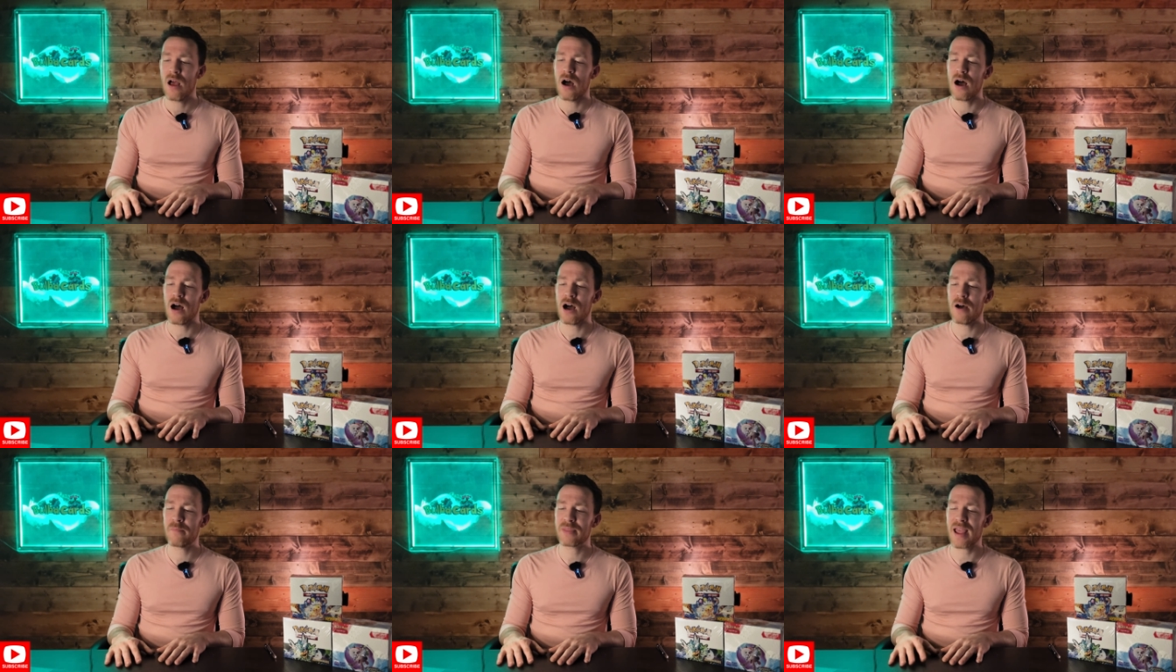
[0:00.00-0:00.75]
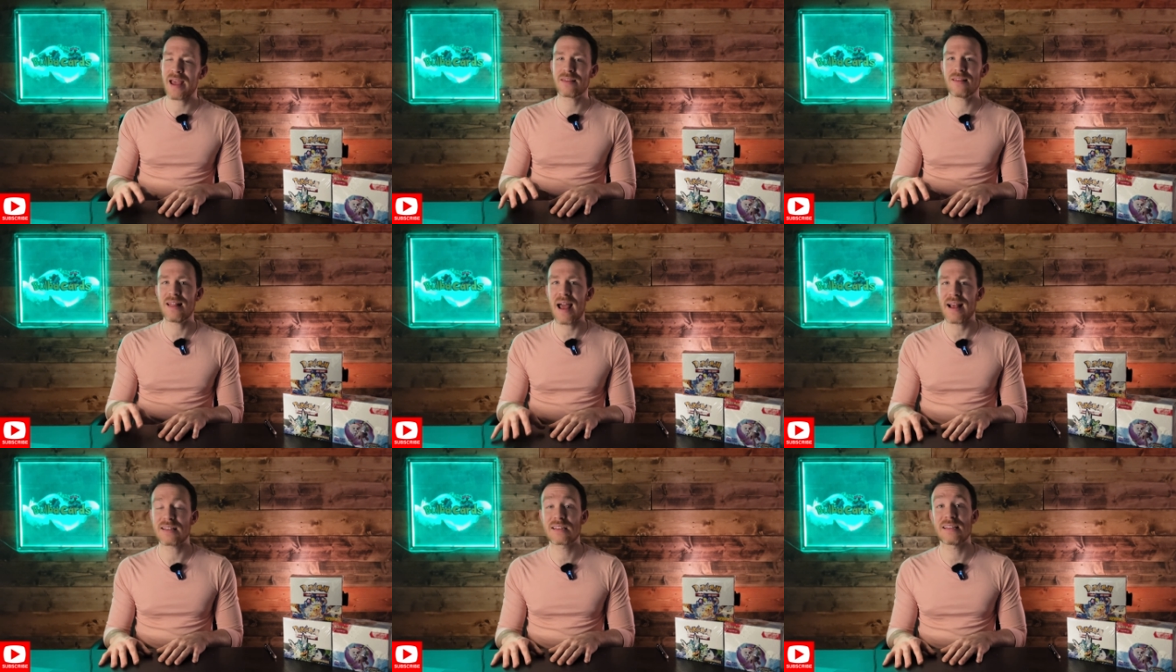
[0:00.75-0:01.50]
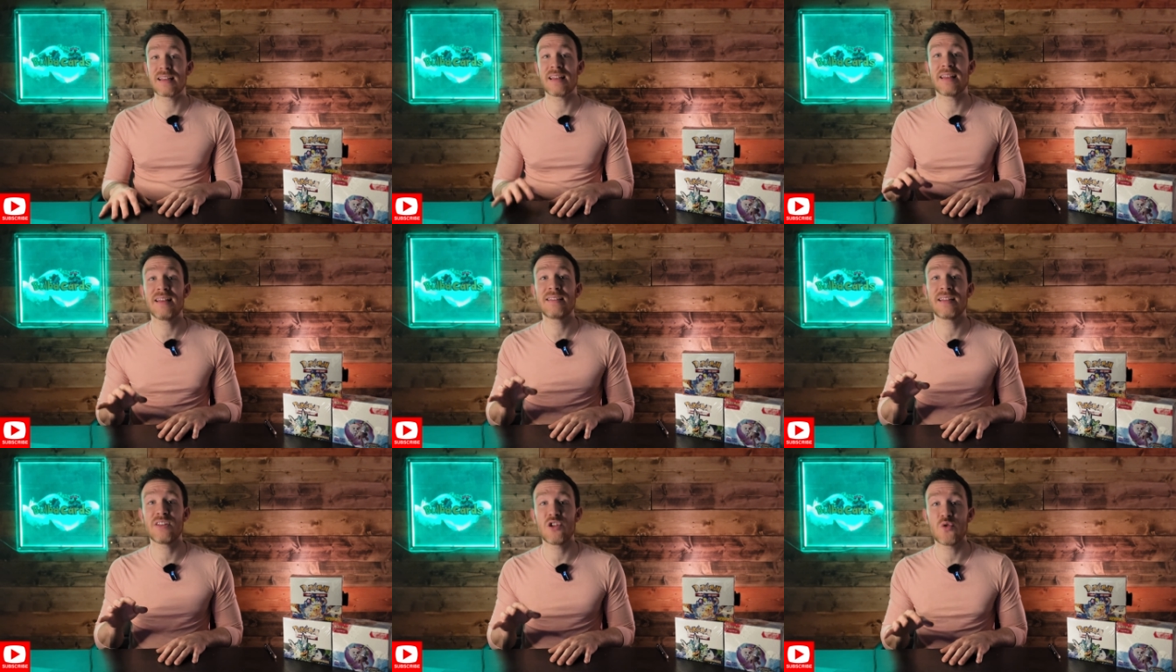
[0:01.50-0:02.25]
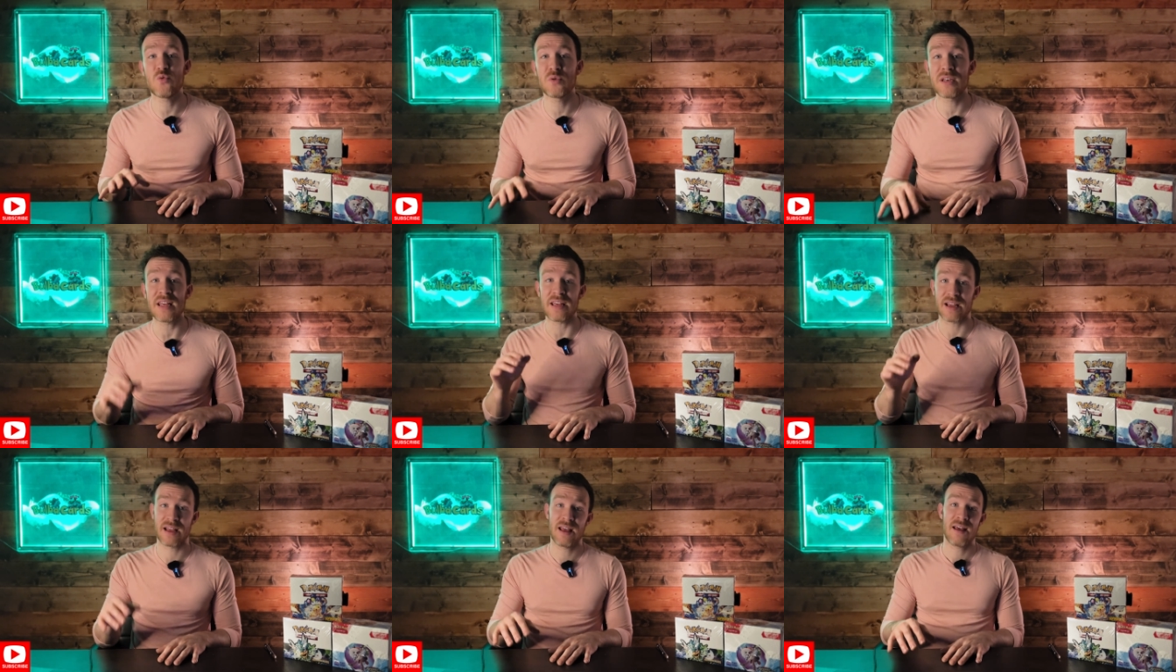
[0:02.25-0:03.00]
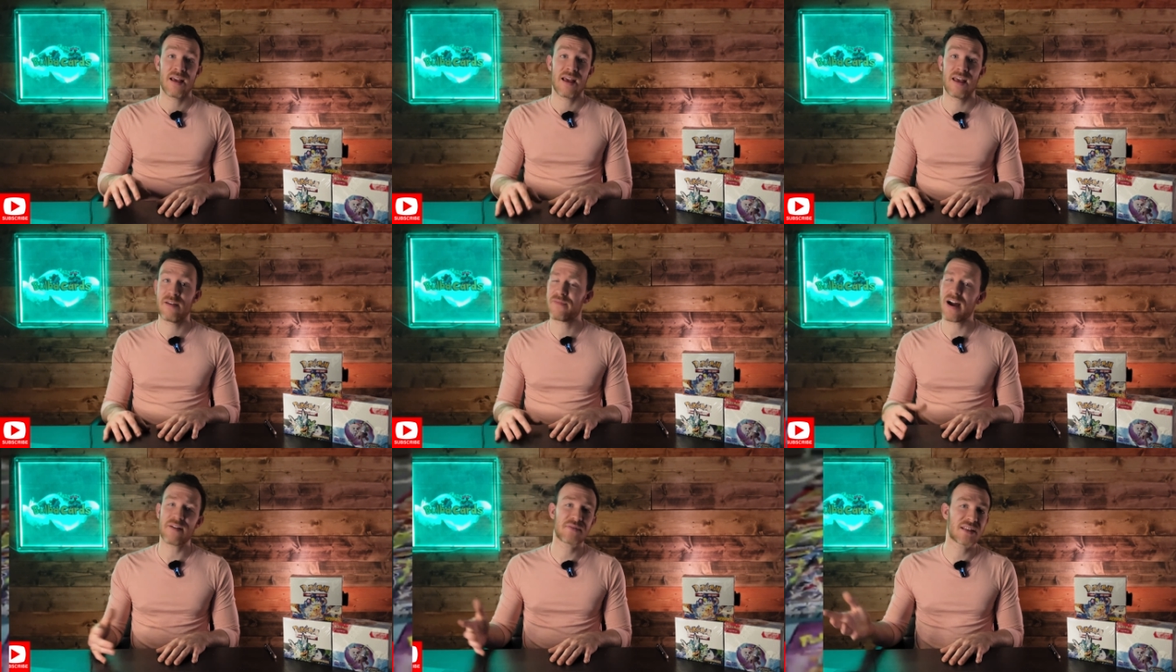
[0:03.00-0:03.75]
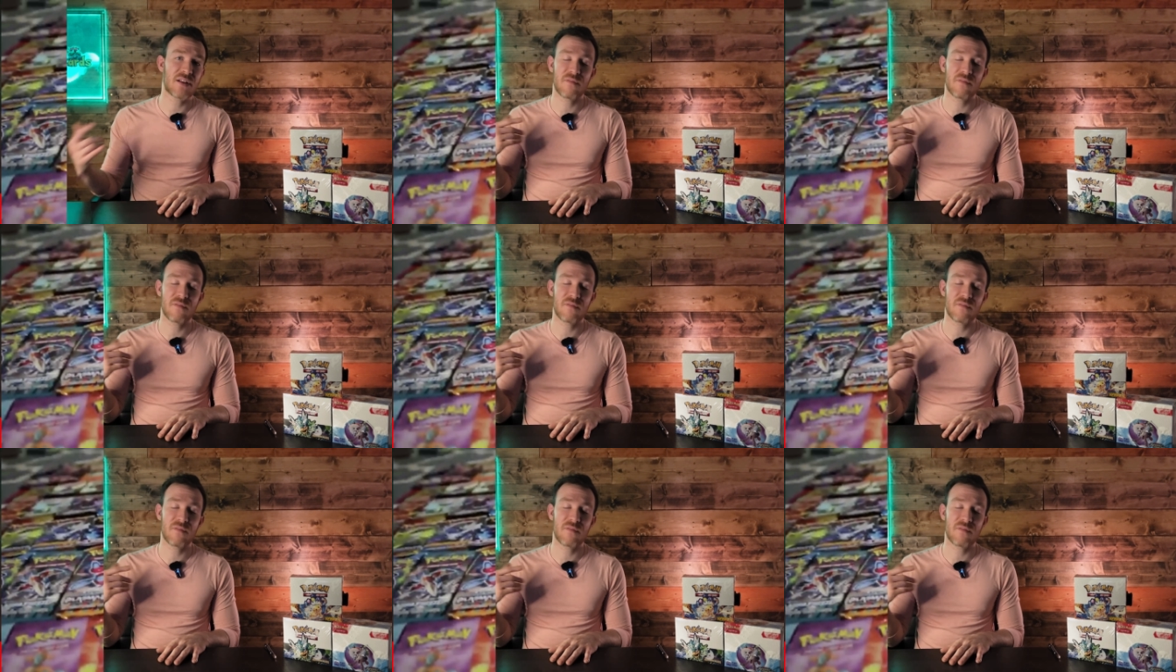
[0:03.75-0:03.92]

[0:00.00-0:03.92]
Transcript: And lastly, is it unique? If I've seen